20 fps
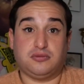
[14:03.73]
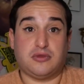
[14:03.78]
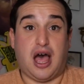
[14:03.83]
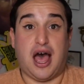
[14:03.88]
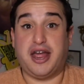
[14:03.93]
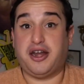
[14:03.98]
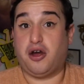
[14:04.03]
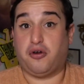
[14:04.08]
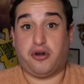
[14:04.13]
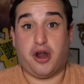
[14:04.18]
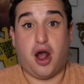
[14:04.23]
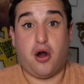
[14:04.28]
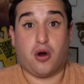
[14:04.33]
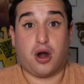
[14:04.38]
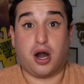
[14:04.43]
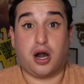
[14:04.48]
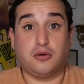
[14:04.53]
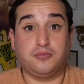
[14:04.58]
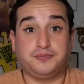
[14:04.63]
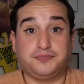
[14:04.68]
I don't know
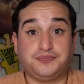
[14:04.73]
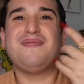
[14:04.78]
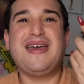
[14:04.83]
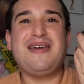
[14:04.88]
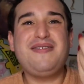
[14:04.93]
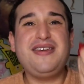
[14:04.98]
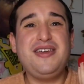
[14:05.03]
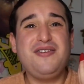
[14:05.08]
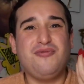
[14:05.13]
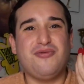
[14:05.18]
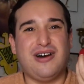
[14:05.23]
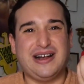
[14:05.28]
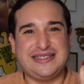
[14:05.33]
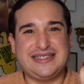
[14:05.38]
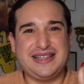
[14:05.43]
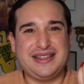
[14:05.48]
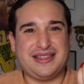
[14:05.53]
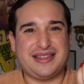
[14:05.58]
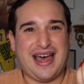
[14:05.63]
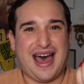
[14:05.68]
her. Maybe he
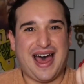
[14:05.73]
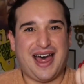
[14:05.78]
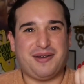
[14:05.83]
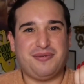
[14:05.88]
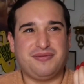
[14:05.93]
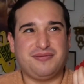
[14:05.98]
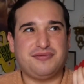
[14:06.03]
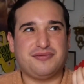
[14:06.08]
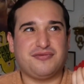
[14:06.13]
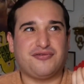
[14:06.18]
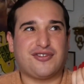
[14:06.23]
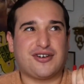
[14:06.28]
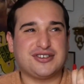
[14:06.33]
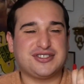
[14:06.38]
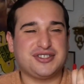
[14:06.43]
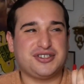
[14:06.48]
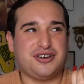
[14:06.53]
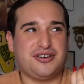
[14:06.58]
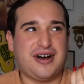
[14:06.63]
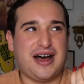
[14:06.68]
wasn't that
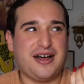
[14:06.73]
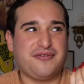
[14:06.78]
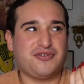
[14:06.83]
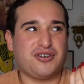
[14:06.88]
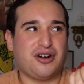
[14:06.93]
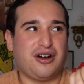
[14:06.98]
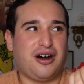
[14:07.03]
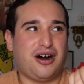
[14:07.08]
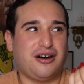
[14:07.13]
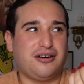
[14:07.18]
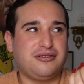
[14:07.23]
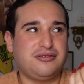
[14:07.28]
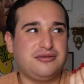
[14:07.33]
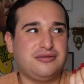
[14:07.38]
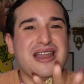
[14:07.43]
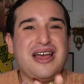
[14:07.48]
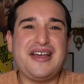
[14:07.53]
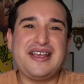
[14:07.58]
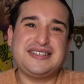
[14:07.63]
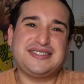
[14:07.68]
versatile after all.
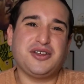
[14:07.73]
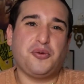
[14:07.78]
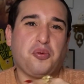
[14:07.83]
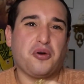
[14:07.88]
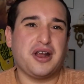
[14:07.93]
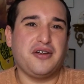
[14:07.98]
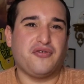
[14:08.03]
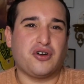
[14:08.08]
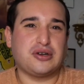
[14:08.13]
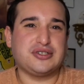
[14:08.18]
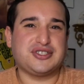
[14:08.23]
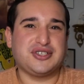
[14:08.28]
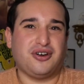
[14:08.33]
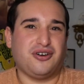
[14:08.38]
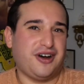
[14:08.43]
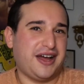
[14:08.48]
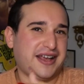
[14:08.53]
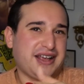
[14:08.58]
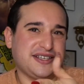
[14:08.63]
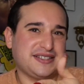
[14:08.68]
No, he's still pretty
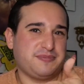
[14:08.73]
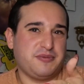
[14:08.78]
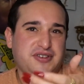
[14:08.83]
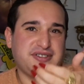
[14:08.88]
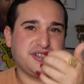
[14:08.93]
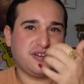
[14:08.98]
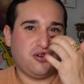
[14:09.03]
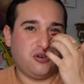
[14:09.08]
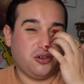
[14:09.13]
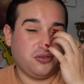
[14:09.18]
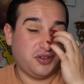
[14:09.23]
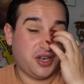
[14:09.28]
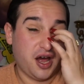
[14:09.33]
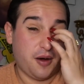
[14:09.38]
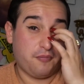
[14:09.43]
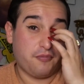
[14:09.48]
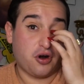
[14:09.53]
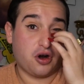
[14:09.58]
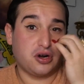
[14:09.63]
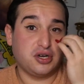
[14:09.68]
versatile. I guess musical
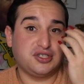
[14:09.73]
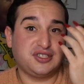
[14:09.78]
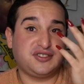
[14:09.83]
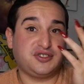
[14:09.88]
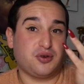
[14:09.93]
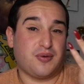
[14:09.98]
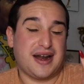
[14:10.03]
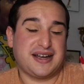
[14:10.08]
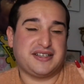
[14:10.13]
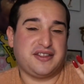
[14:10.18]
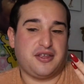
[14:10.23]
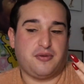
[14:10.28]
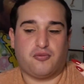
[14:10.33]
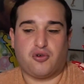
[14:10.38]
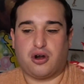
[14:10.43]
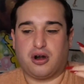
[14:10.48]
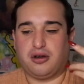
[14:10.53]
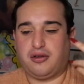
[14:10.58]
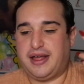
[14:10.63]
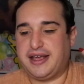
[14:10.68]
numbers, directing them
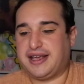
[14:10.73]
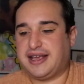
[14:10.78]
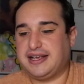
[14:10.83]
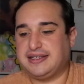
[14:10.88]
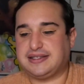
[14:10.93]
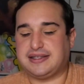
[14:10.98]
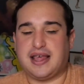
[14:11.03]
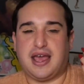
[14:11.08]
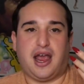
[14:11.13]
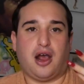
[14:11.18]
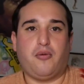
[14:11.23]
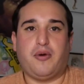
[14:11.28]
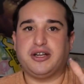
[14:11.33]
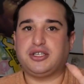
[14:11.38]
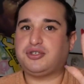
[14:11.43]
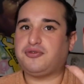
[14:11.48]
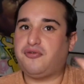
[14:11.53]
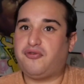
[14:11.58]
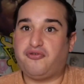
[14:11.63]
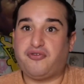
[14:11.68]
weren't like his thing,
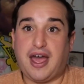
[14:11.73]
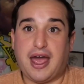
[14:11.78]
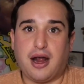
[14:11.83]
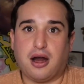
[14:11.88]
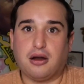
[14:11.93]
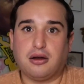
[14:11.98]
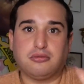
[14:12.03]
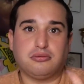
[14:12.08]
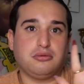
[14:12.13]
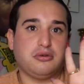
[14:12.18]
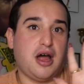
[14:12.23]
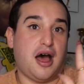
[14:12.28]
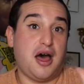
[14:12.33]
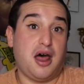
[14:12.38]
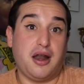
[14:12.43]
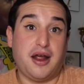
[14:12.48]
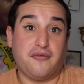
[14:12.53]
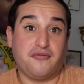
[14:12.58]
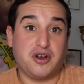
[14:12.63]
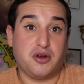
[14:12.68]
which, fair,
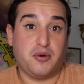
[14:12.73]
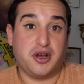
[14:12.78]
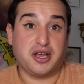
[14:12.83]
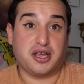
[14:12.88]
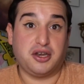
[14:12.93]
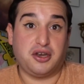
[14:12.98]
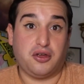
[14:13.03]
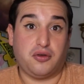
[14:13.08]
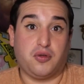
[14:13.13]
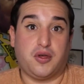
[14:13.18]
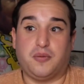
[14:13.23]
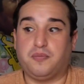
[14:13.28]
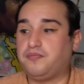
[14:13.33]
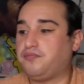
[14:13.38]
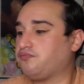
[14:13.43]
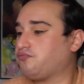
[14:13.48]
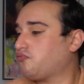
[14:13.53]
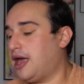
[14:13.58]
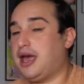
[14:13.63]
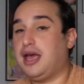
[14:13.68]
not everyone can do them.
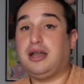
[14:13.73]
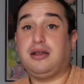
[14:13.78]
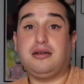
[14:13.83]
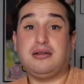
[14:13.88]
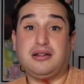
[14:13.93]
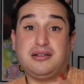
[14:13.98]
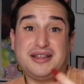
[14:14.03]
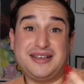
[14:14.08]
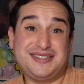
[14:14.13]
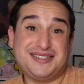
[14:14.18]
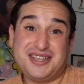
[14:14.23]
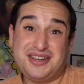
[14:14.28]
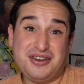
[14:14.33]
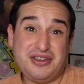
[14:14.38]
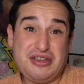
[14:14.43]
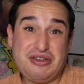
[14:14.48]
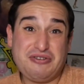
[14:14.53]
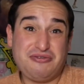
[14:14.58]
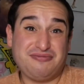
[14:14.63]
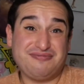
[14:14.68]
And at least he
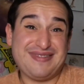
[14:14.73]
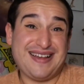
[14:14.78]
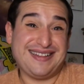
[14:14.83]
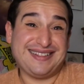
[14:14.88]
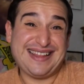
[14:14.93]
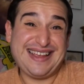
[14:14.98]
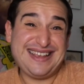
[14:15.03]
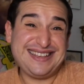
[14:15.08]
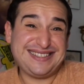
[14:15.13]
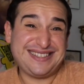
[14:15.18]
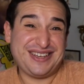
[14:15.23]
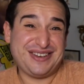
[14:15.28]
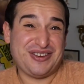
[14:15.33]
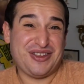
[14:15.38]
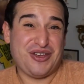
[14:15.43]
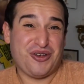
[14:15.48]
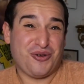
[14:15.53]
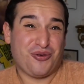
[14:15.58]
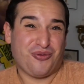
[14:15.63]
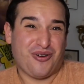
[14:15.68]

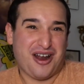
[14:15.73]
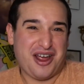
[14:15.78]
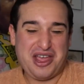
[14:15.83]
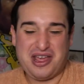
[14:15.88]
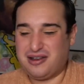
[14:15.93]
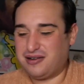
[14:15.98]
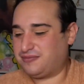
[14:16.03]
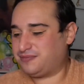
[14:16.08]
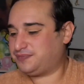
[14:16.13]
knew, right?